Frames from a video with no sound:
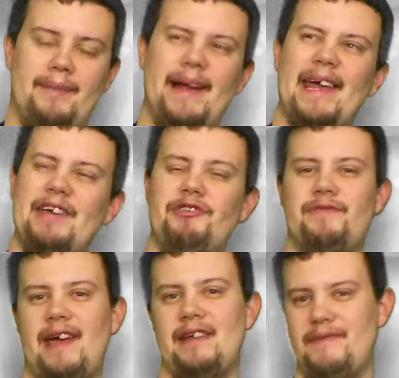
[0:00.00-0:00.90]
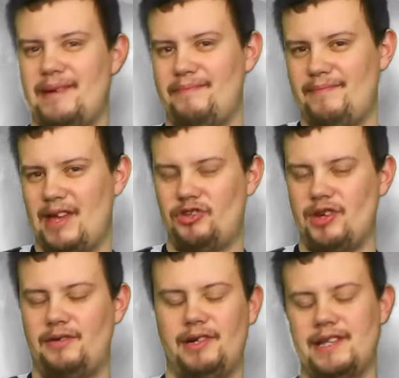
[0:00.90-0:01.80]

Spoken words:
I'm not a huge fan of it in general.